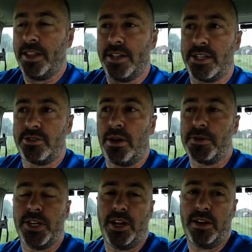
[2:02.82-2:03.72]
the
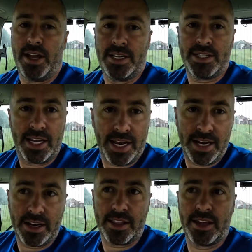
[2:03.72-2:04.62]
disruption and digging
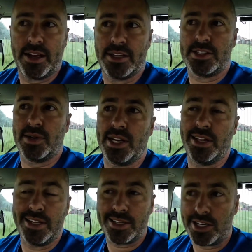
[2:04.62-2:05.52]
into the soil
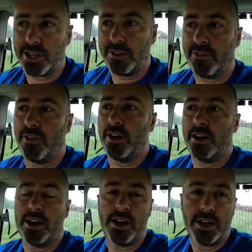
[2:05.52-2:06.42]
isn't good for